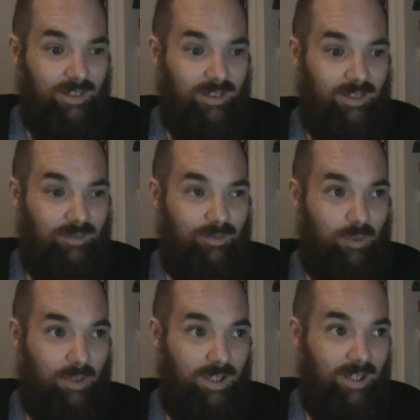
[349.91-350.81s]

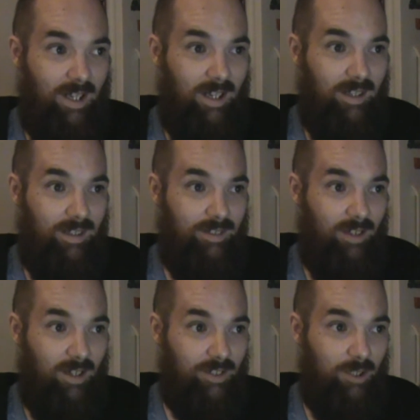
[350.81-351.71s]
and
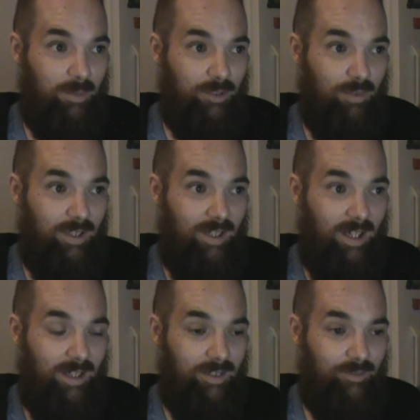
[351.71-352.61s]
October
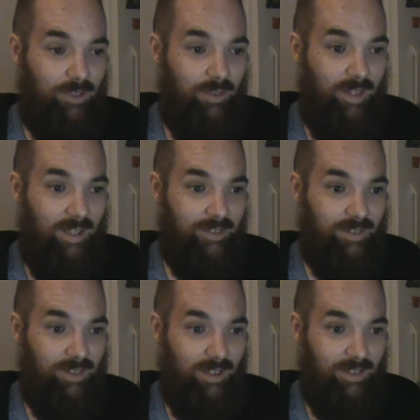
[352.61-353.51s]
29 of
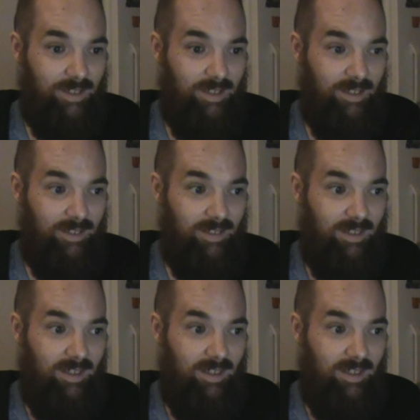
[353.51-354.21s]
2013.